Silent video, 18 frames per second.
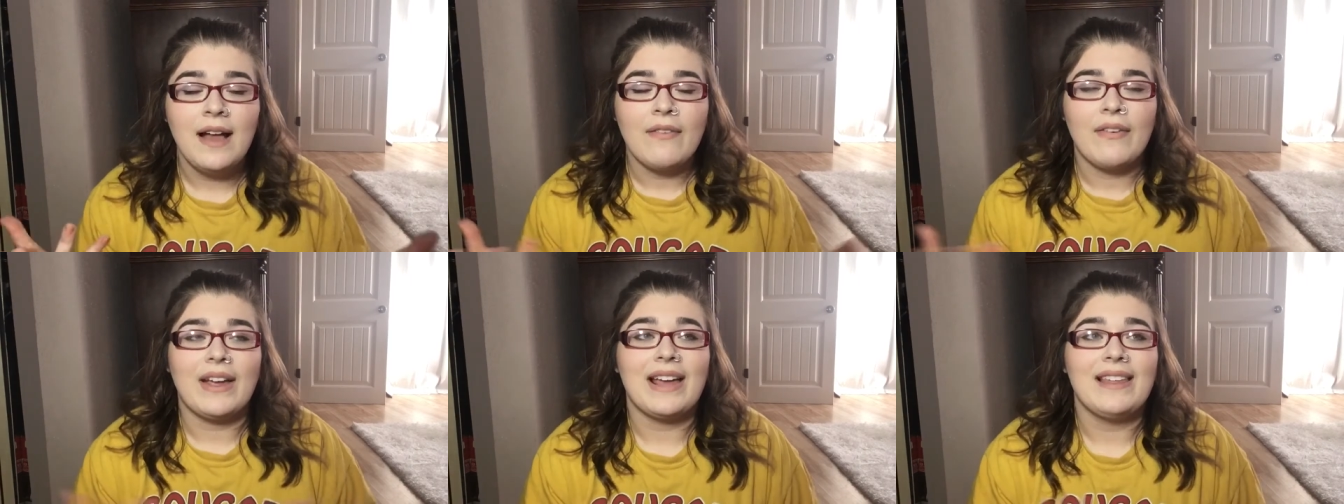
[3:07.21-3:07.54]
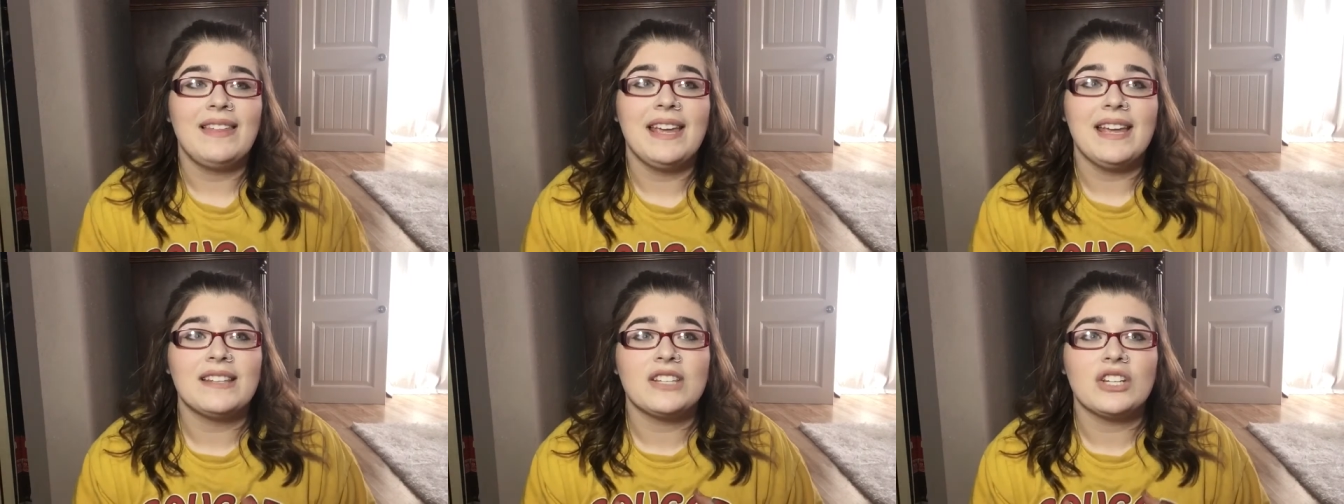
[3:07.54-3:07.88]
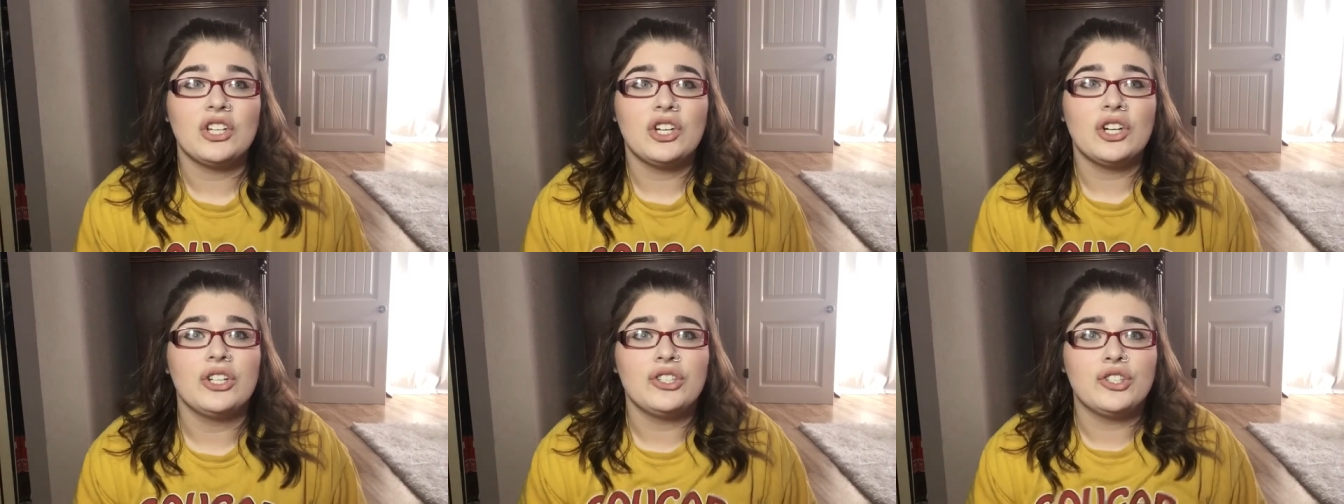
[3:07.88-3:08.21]
like, I think it's a
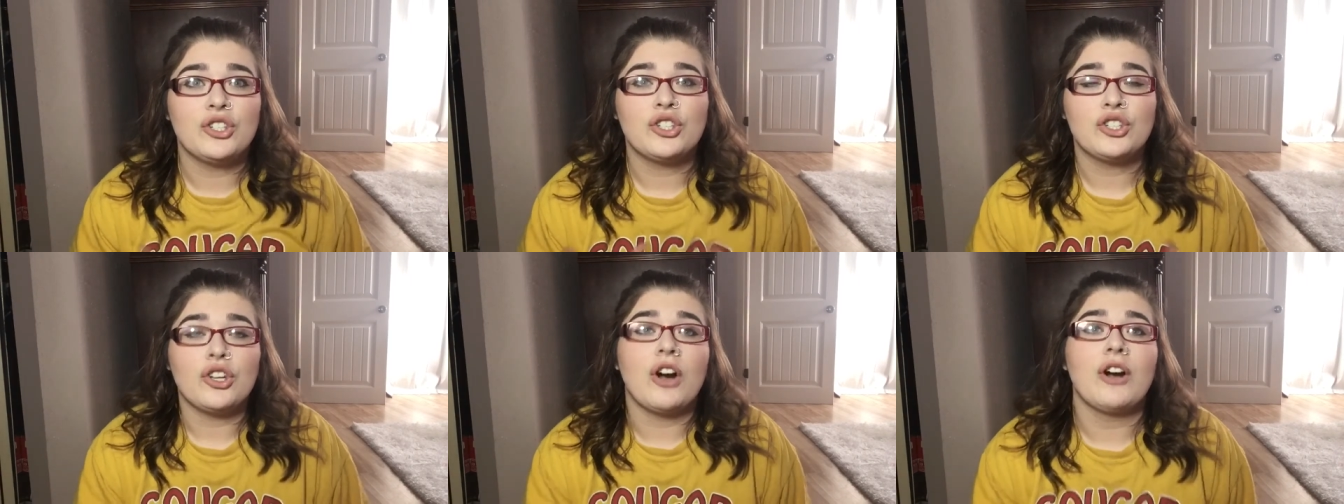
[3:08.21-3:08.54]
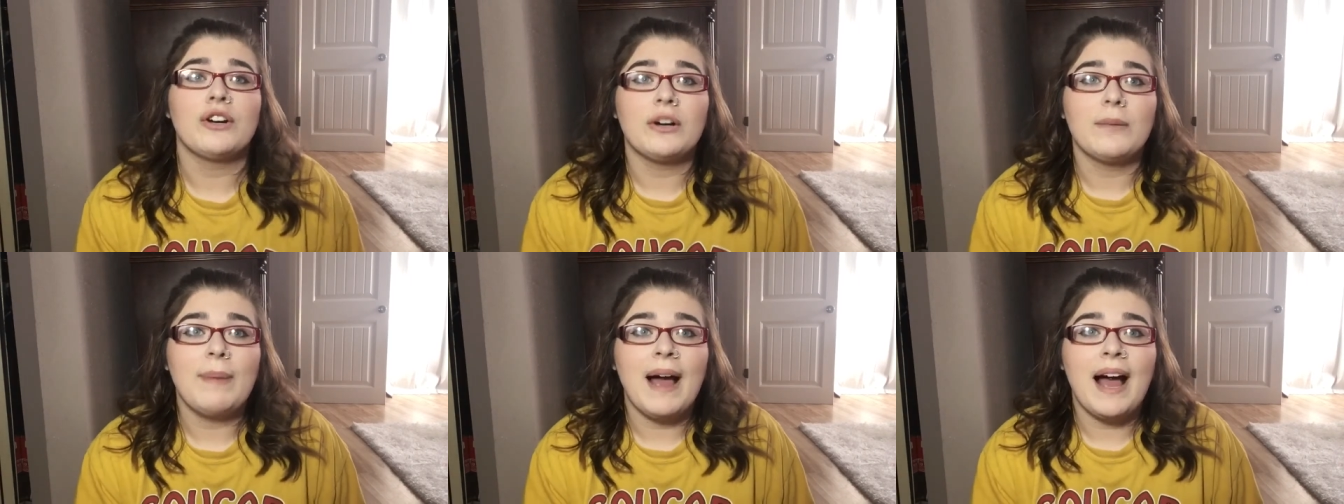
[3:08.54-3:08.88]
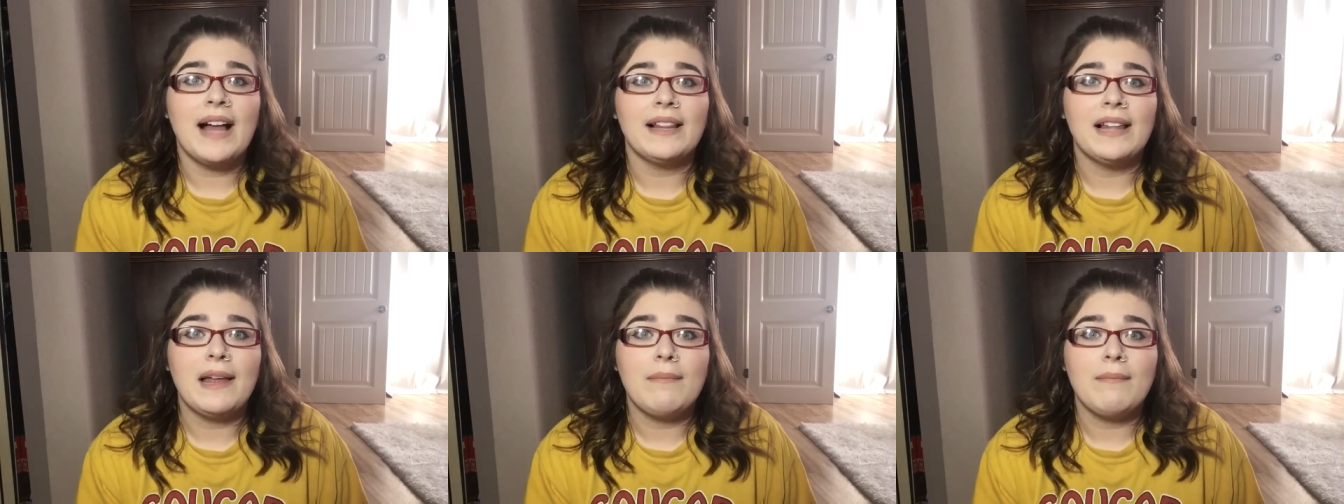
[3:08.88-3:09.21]
good starter
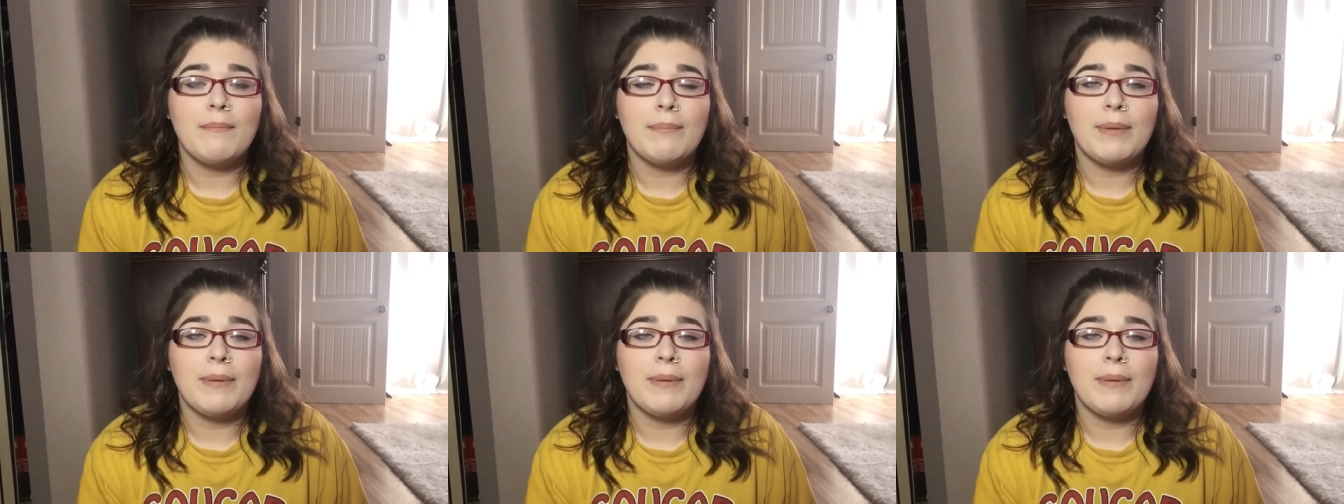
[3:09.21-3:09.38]
palette,